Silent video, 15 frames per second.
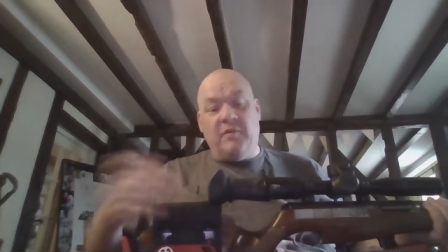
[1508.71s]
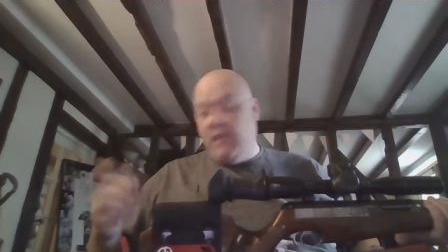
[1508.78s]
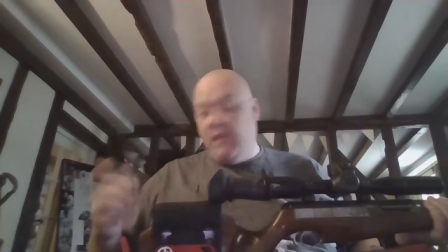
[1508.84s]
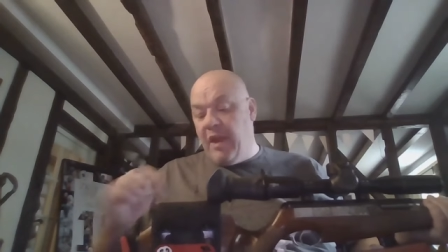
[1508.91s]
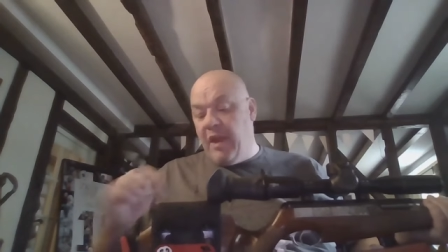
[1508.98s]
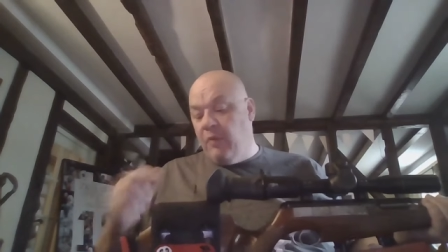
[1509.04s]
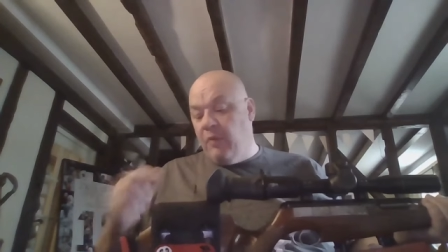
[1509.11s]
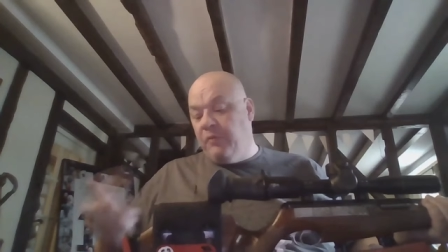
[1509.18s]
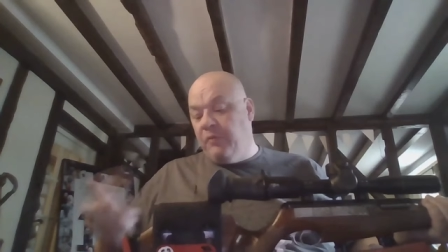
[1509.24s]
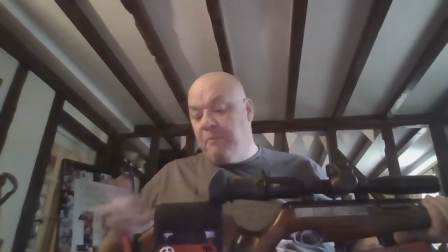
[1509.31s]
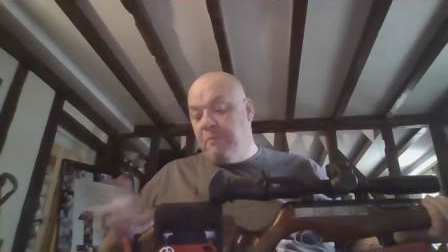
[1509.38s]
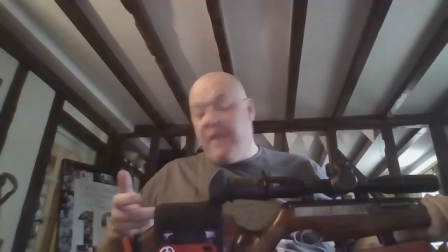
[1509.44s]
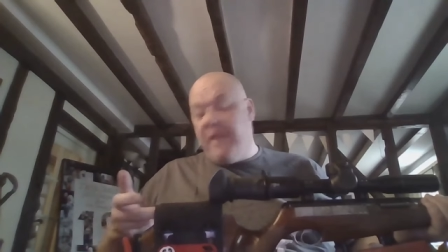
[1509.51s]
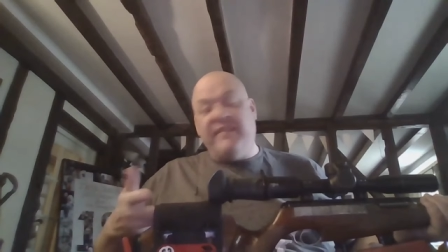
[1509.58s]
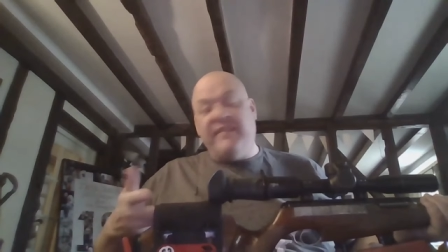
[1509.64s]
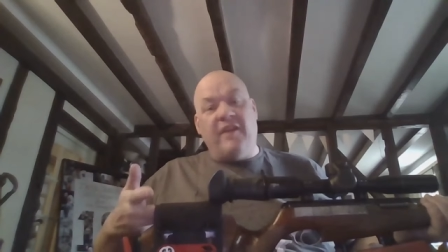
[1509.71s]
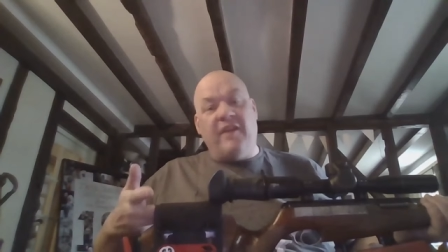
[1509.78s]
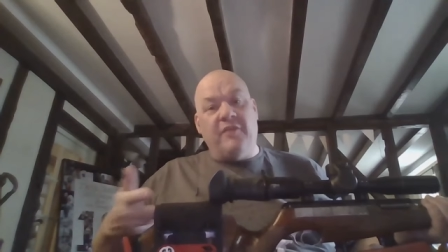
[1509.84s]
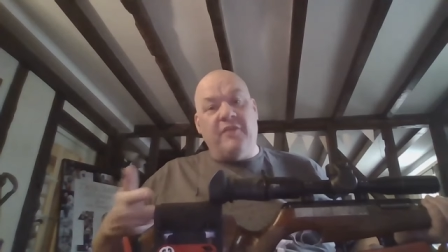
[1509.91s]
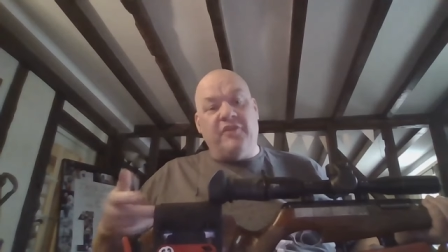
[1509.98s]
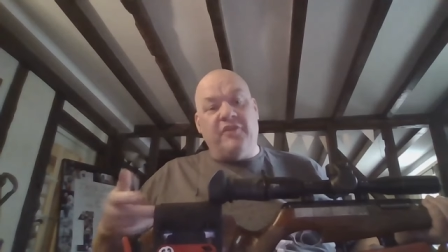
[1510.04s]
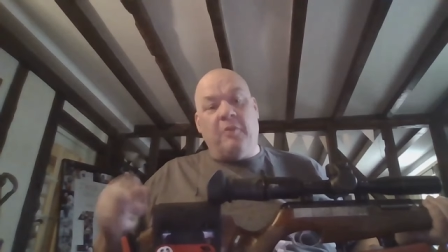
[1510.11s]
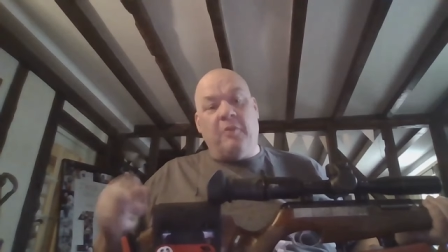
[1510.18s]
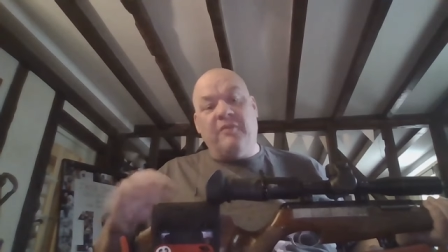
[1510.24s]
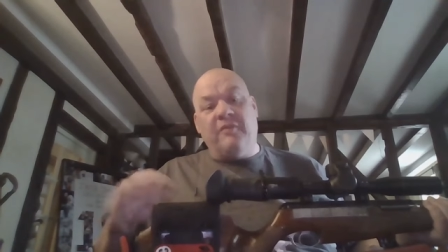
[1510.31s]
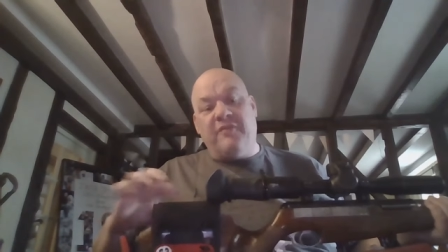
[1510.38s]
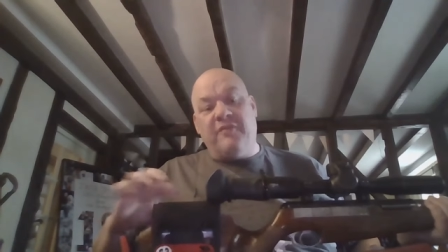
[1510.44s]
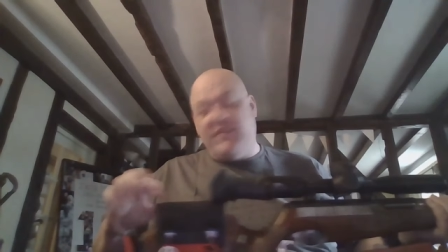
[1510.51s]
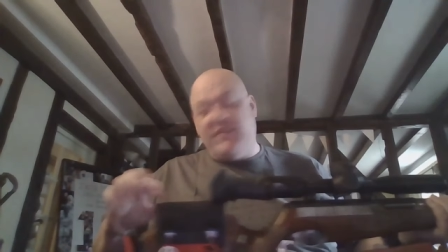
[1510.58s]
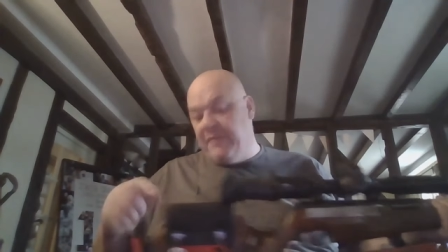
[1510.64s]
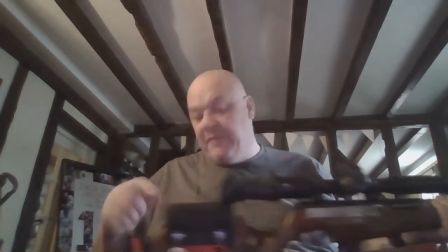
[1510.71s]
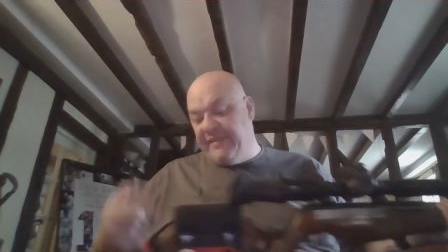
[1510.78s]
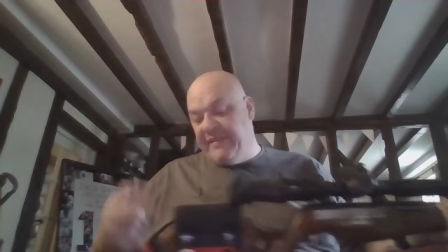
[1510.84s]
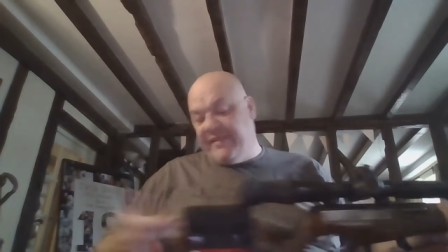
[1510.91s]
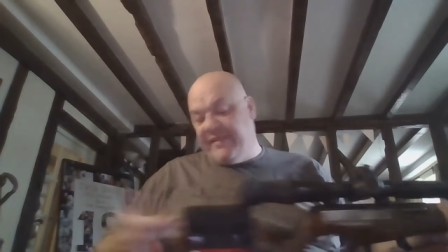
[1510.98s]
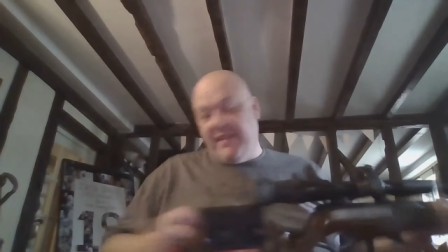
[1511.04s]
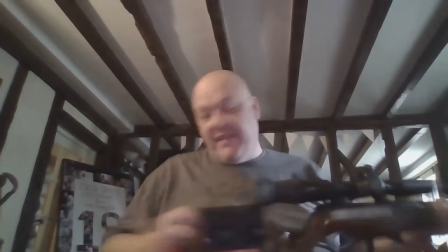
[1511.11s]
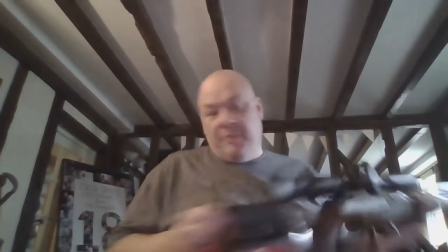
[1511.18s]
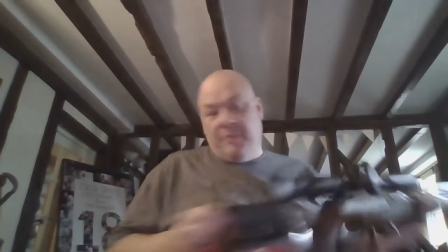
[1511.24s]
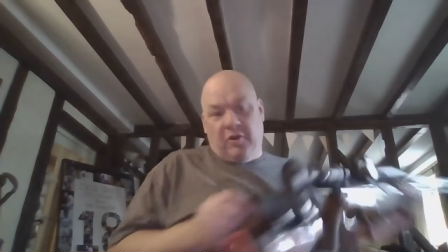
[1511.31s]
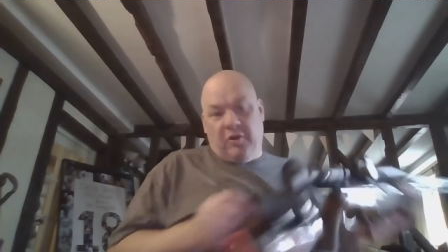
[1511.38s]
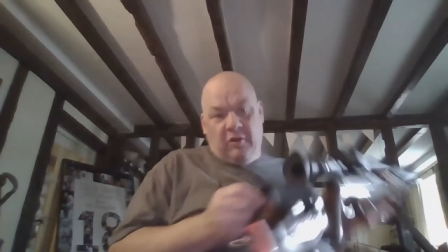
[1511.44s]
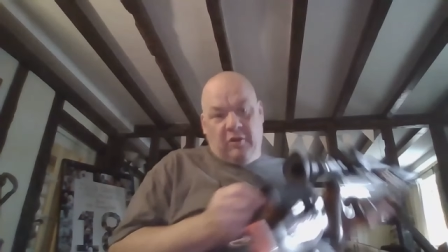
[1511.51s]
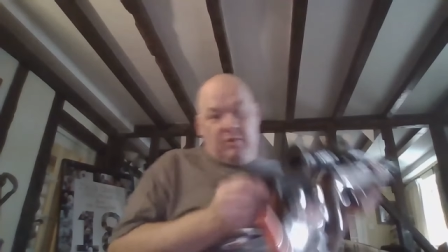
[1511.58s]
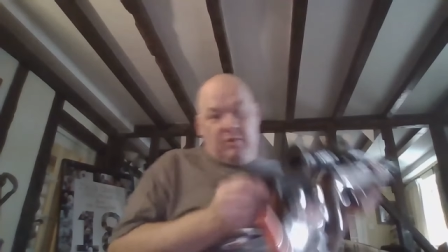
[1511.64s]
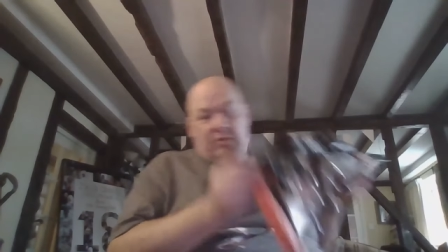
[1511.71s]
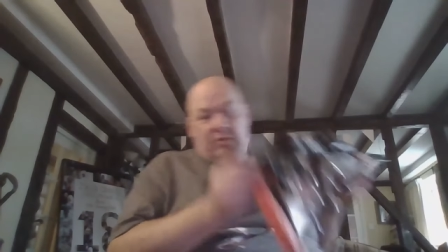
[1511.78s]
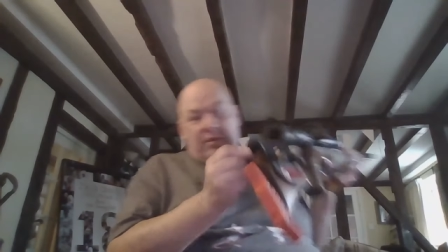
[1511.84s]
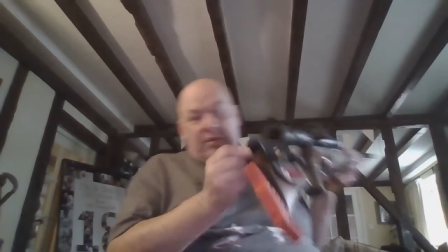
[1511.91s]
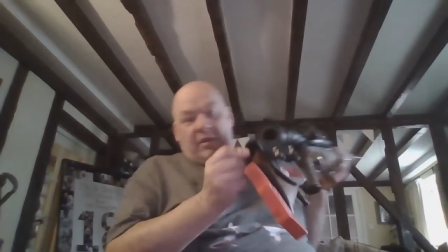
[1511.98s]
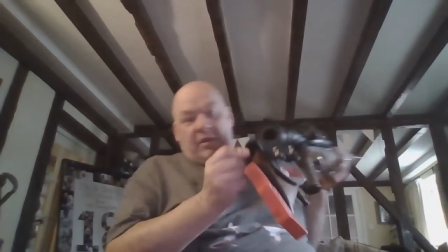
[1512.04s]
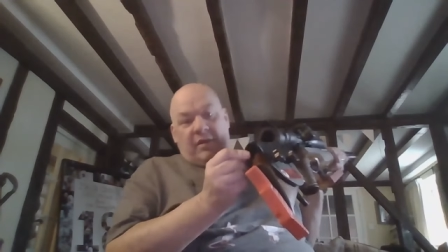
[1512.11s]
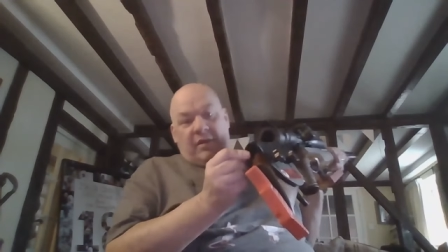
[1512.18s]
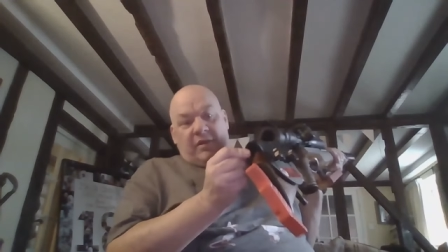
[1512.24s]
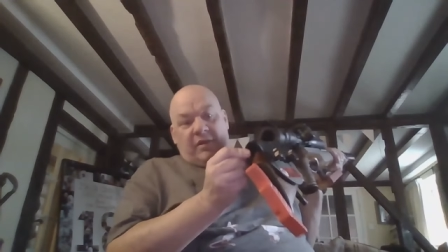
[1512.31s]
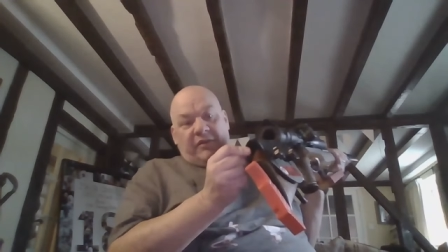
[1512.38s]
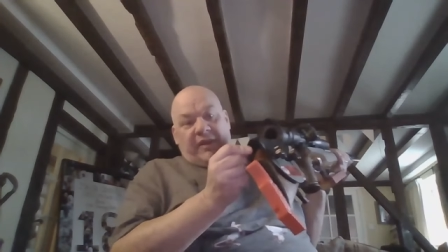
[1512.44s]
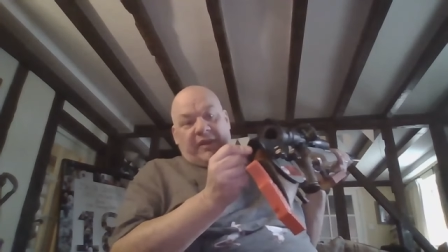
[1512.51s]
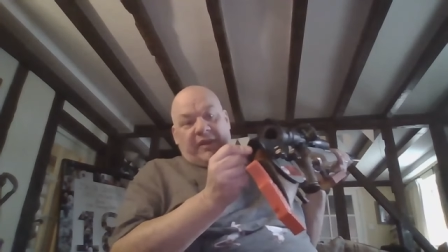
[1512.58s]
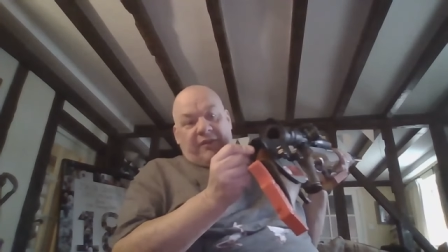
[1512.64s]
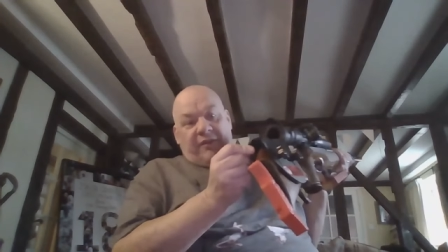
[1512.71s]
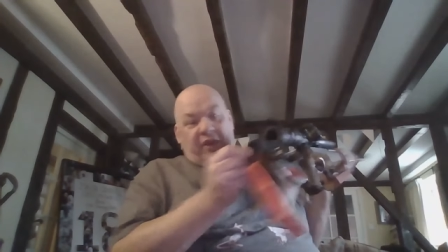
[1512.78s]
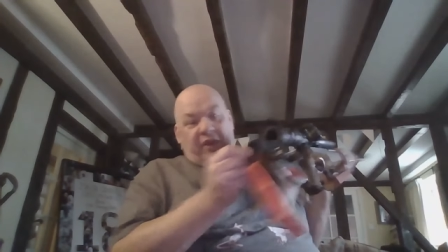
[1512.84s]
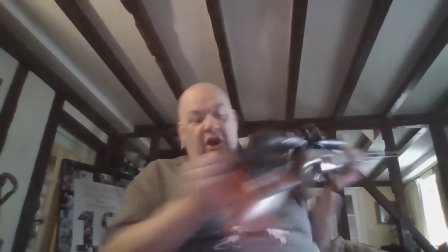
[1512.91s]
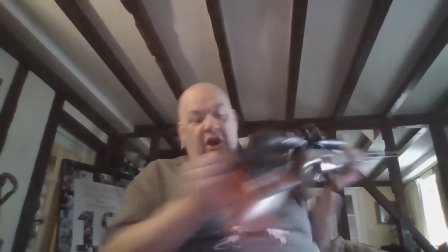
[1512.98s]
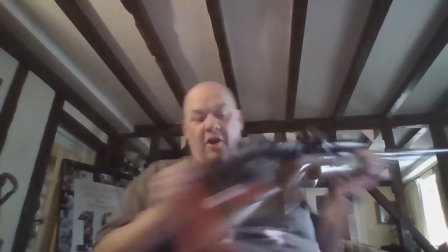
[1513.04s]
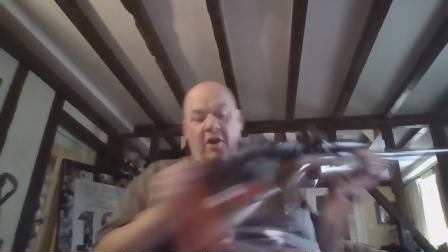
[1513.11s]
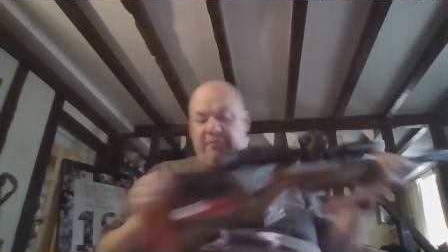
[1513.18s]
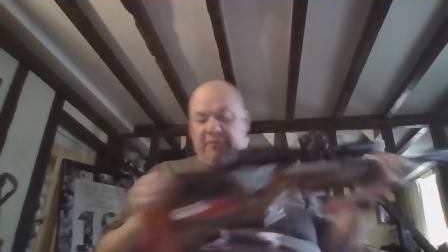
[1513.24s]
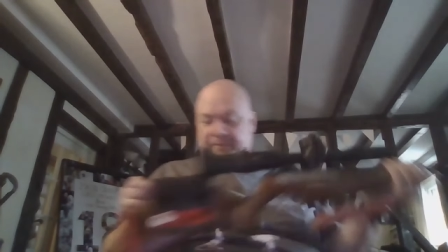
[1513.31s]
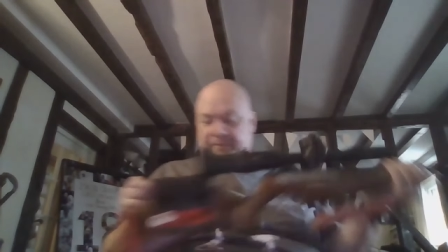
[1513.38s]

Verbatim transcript: it was bent over the top of a vitamin C bottle to give the curve.